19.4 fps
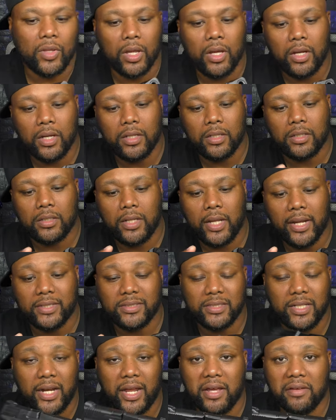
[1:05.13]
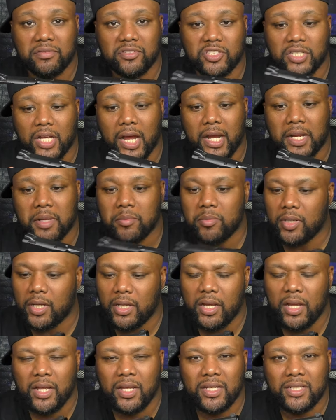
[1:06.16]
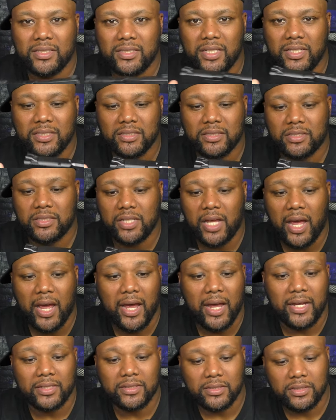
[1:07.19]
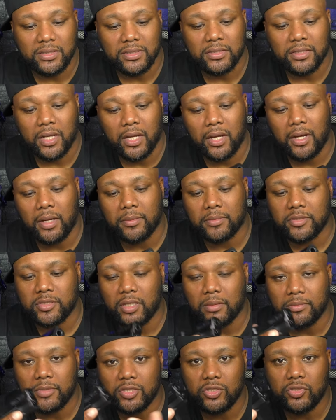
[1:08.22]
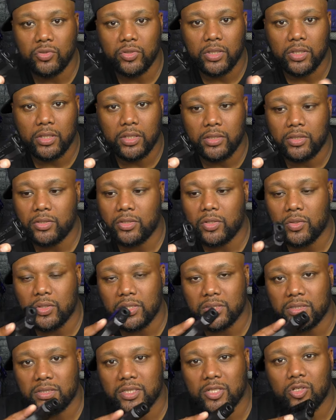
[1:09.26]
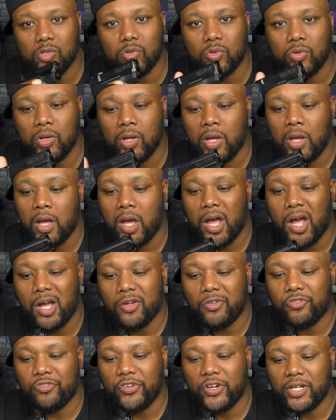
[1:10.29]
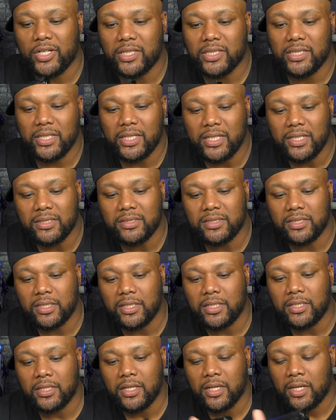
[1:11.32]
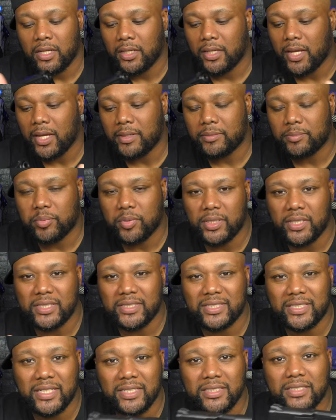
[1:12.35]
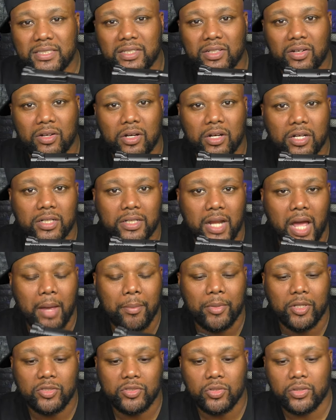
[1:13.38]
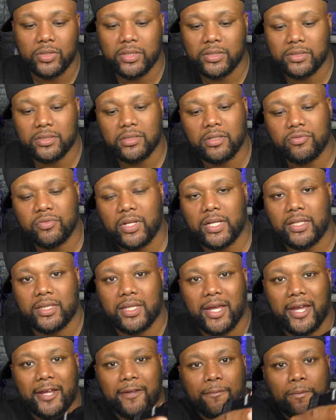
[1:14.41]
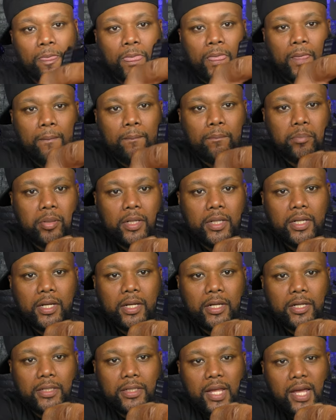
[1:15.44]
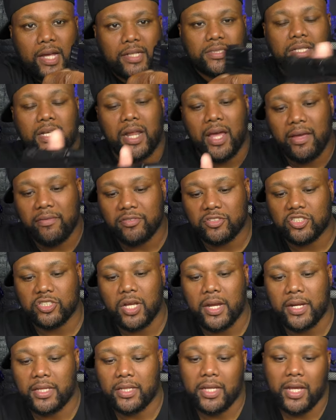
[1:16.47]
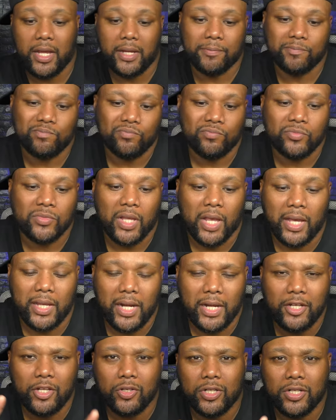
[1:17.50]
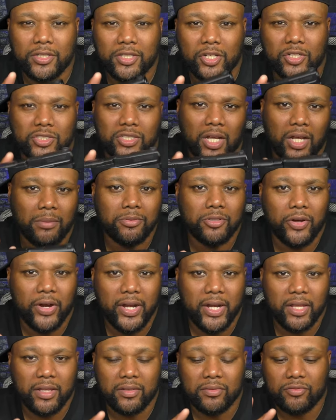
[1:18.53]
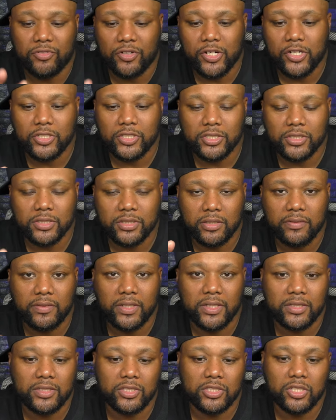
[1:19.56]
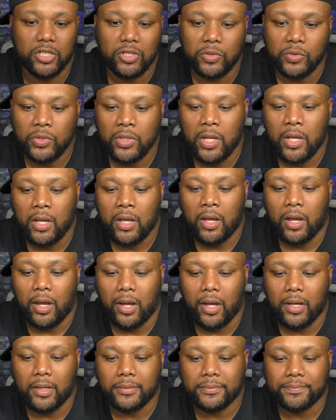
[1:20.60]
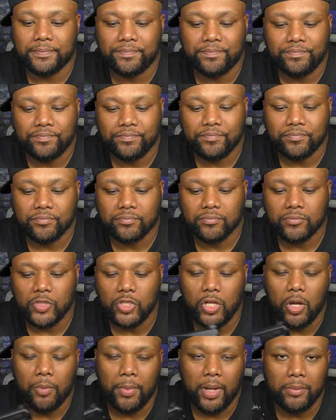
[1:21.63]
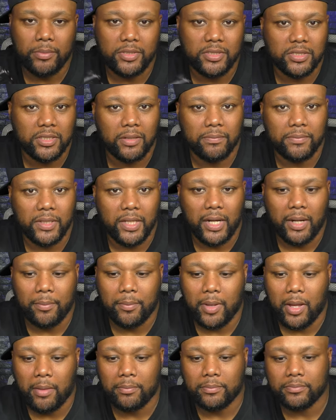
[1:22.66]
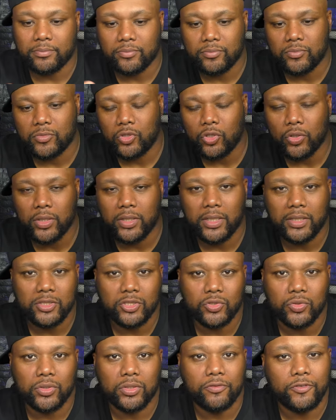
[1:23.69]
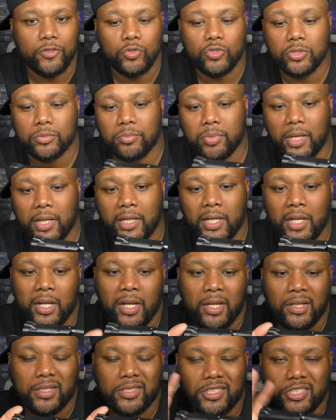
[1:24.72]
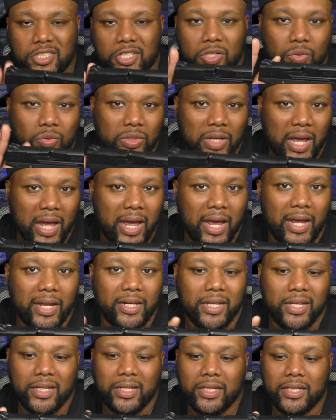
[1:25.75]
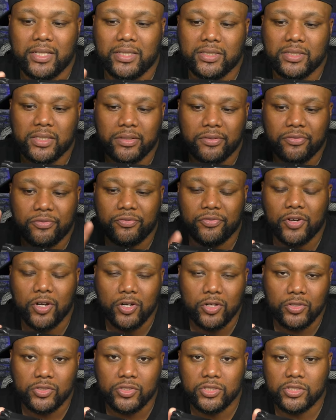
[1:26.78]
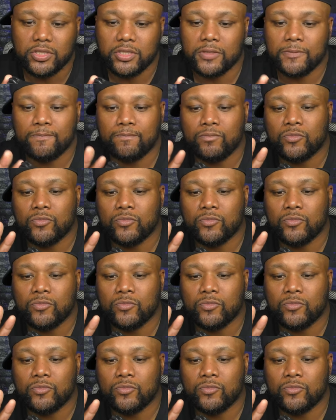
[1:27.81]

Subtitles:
Like I said, I haven't shot it, but decent size. Something that you could, you know, conceal fairly easy. Got pretty decent ergonomics on it and stuff like that. But like I said, I haven't shot it yet. And I know that there's upgraded versions of this. So, you know, it might be something that I'm looking into in the future. But Shield 9 is the first